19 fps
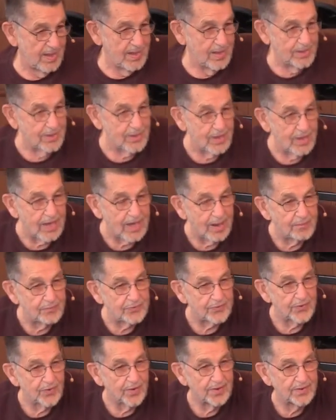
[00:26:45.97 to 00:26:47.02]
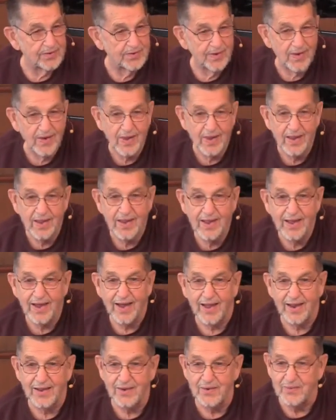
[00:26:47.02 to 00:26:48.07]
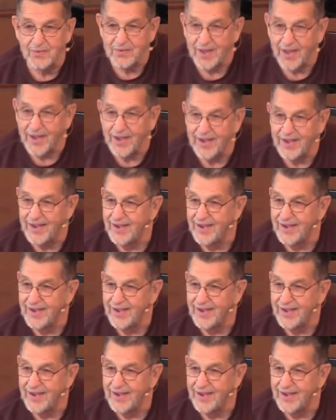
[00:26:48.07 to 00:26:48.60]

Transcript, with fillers: you can come through it. Hallelujah.